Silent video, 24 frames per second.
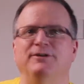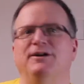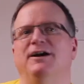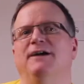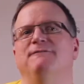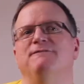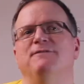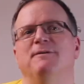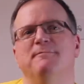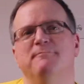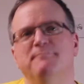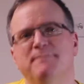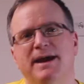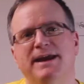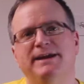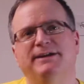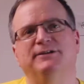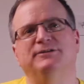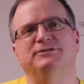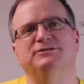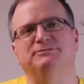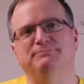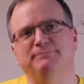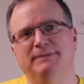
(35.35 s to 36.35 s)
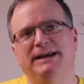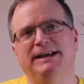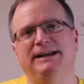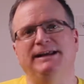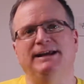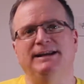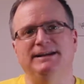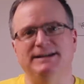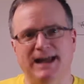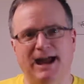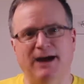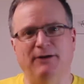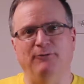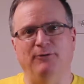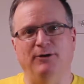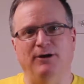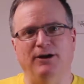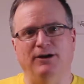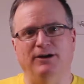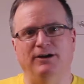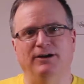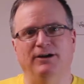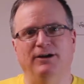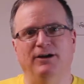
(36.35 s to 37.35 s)
of the Makers Media
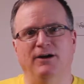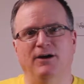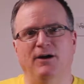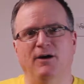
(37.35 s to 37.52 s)
Network.